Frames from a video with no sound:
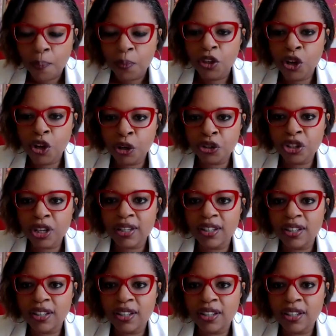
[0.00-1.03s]
You're just
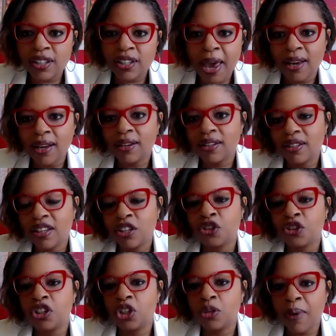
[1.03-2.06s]
not making
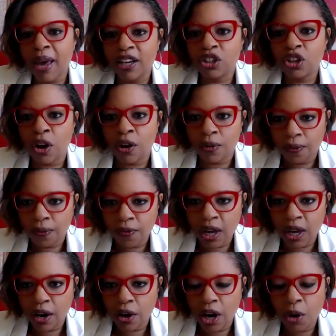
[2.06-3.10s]
decisions based on
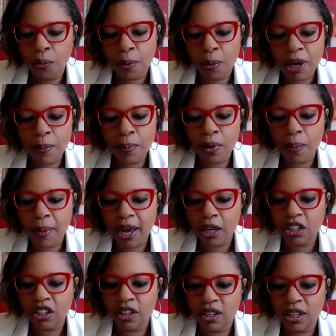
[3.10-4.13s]
fear. And when people make
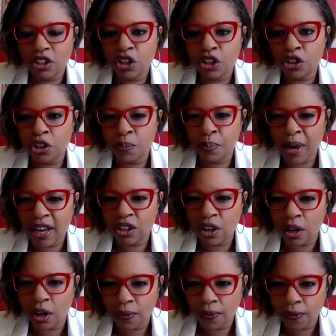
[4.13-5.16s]
decisions based
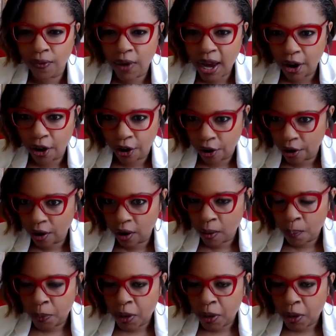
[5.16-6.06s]
on fear,